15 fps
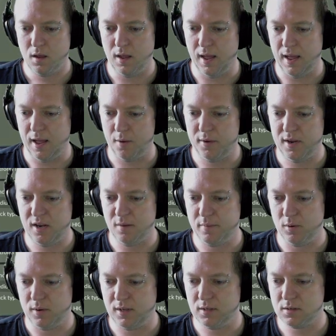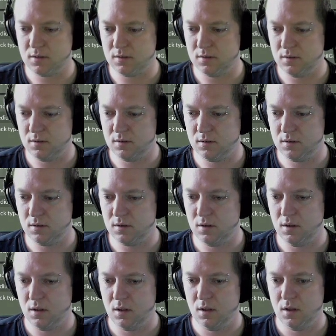We need our buildings.
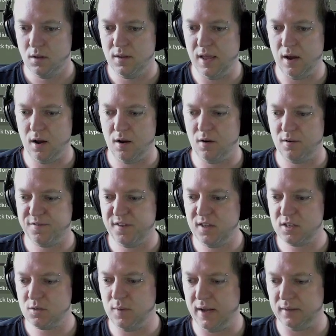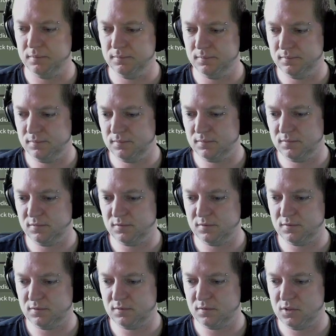Now, for this one,
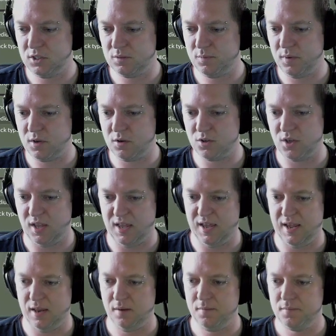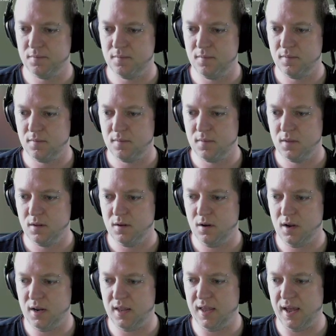just because I can,
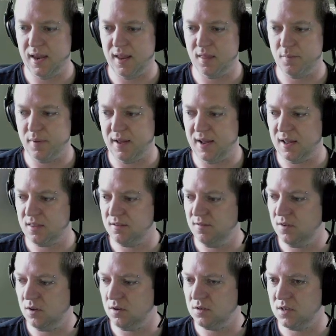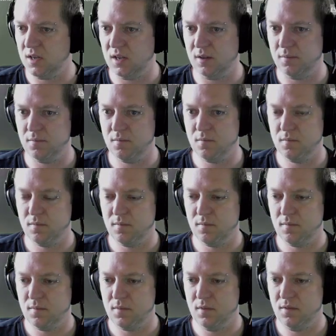I'm going to go down the path of using
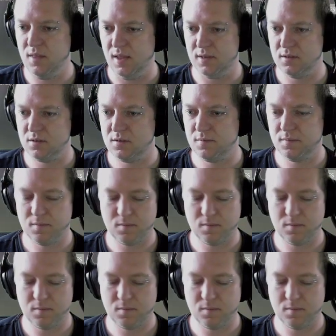this.